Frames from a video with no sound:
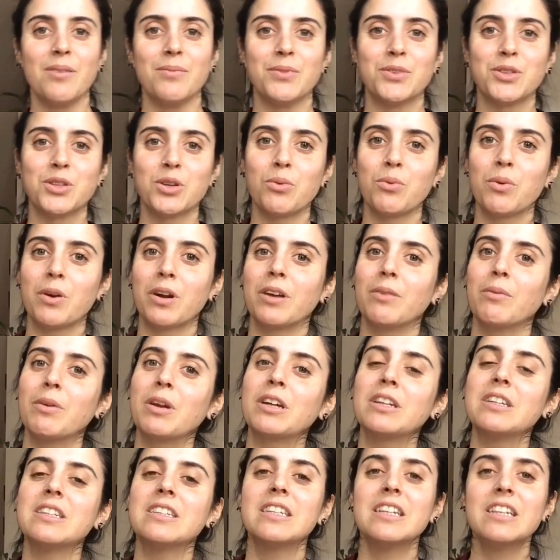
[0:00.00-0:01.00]
So we
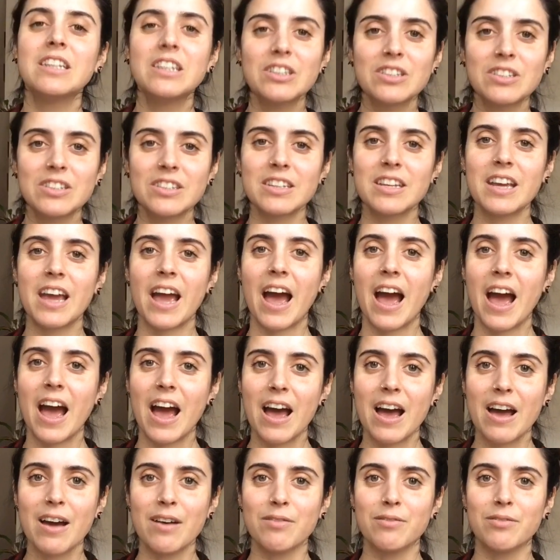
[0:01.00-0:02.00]
continuously
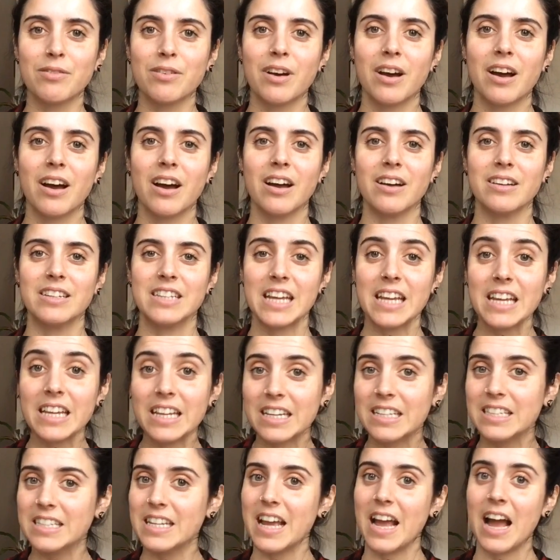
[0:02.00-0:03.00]
have, day
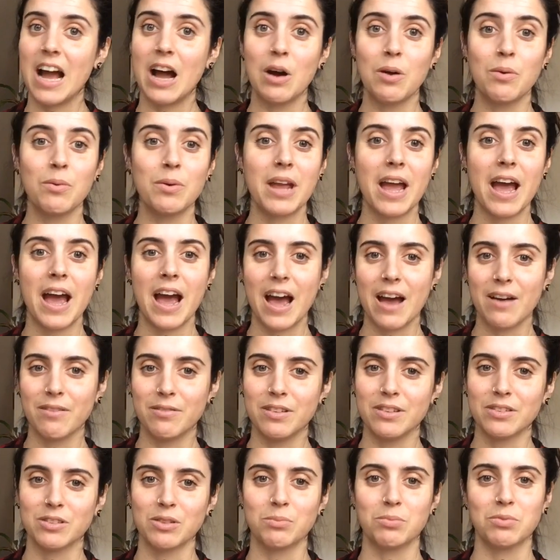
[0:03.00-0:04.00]
in and day out, we have
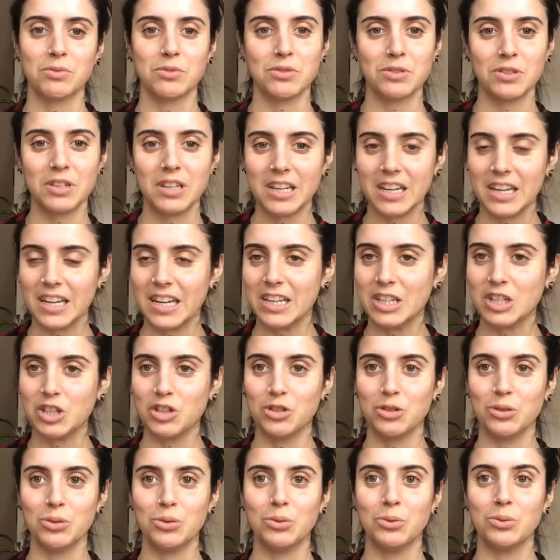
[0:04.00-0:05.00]
this opportunity
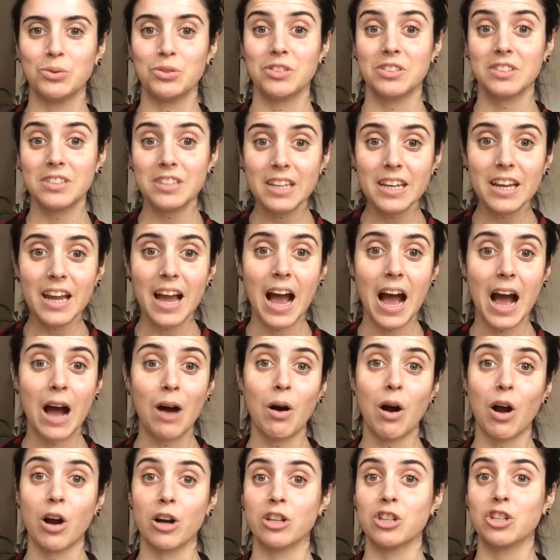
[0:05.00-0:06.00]
to see
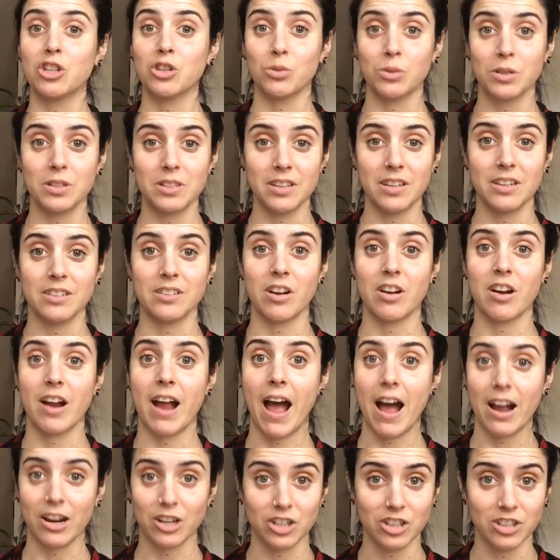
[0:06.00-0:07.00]
how our choices, our
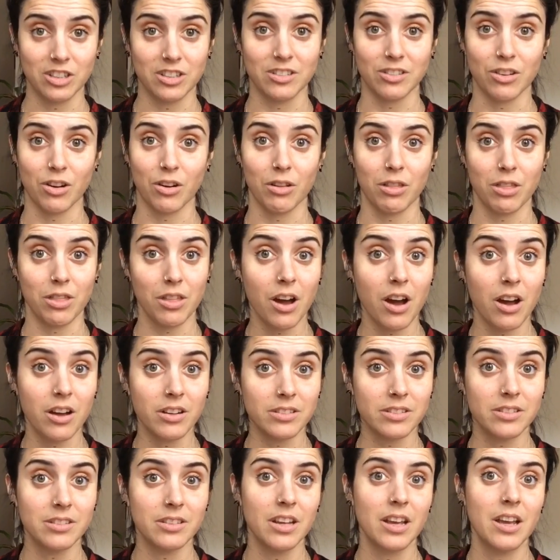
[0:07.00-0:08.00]
actions, our
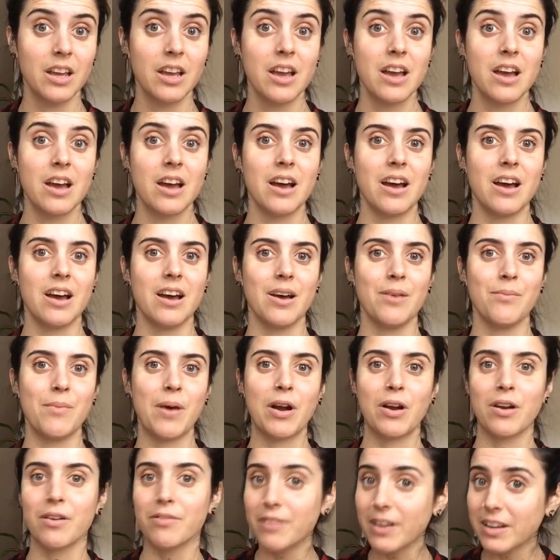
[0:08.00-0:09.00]
thoughts
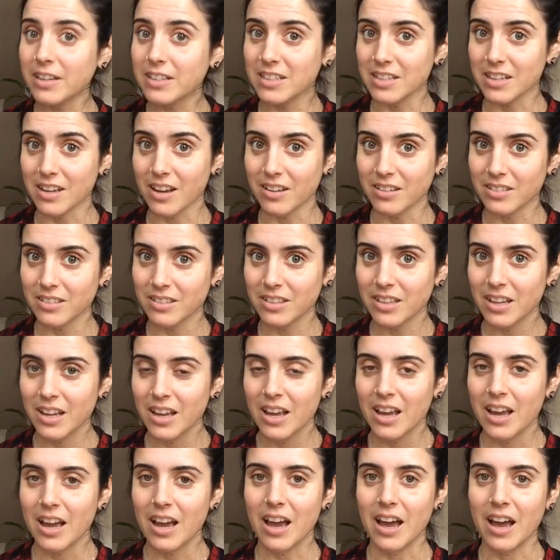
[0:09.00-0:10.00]
are affecting us.
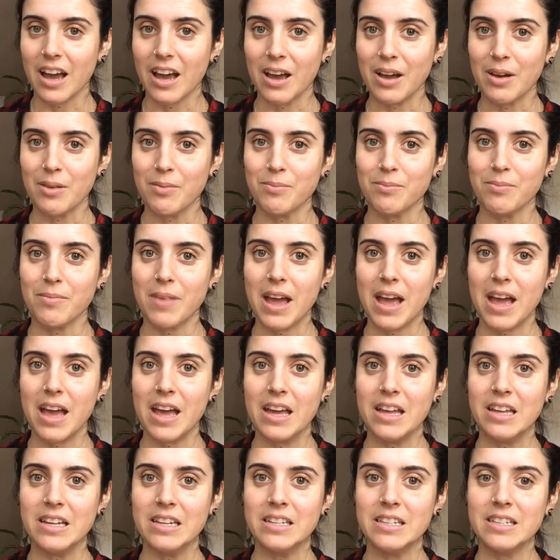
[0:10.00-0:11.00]

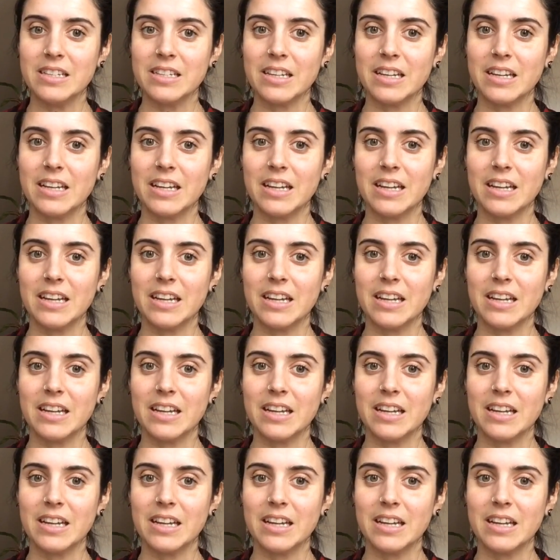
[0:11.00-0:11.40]
And